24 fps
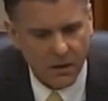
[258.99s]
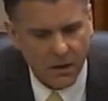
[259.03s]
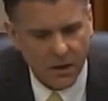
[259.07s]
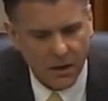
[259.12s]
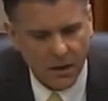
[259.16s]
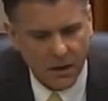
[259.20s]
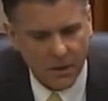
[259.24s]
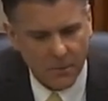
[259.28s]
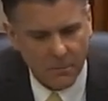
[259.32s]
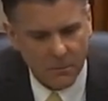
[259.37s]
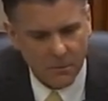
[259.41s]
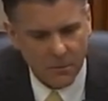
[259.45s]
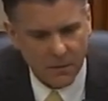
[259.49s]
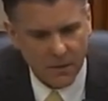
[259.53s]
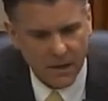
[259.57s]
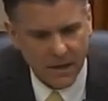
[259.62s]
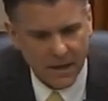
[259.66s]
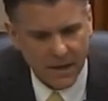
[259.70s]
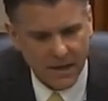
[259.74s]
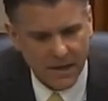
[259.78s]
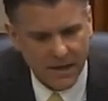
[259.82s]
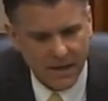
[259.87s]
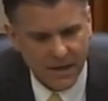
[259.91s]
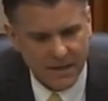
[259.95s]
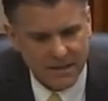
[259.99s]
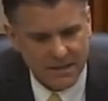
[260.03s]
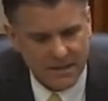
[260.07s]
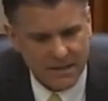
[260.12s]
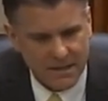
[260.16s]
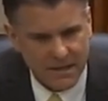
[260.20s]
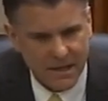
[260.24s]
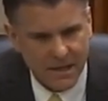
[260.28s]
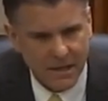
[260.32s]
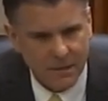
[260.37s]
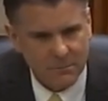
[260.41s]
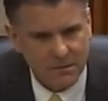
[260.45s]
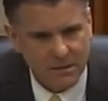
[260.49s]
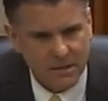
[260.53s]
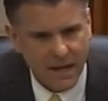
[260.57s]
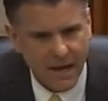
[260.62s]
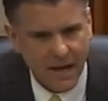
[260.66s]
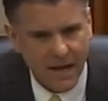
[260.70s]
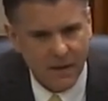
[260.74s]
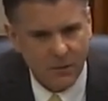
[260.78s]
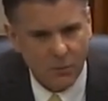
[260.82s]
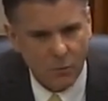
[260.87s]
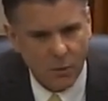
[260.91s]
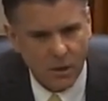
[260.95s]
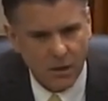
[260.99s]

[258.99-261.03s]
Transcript: Um, it, it, seems that